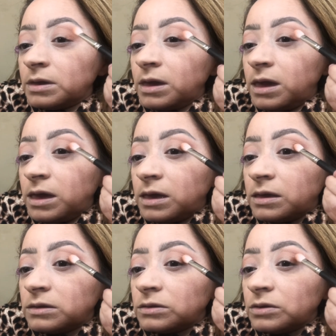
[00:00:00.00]

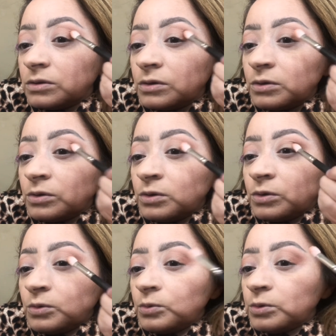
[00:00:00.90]
And
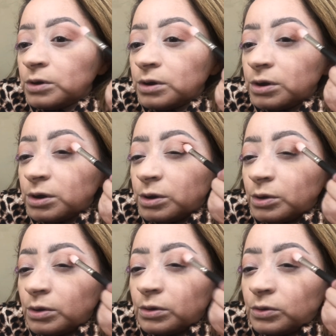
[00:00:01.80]
we're
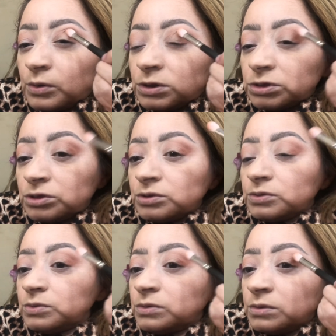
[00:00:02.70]
going
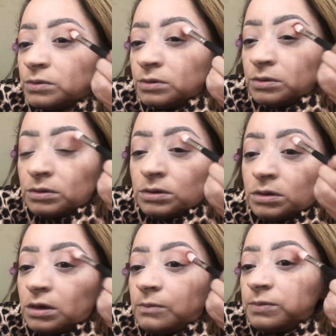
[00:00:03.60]
to
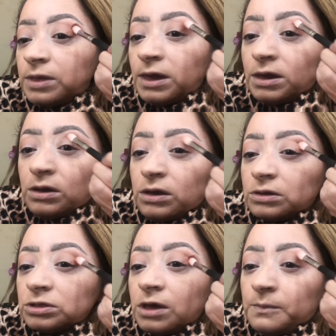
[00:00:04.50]
apply it
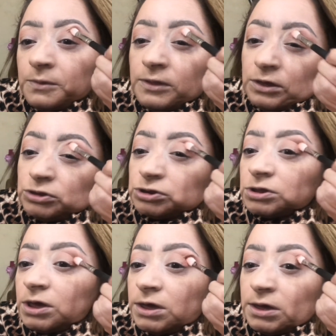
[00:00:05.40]
on top of that
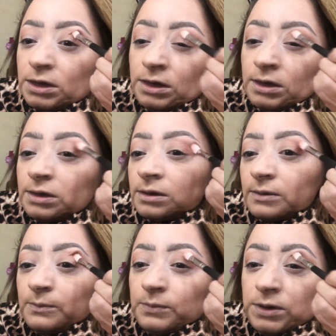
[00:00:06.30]
shade,
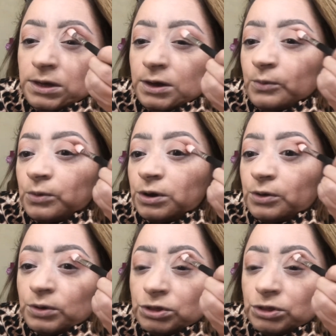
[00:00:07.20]
but we're going to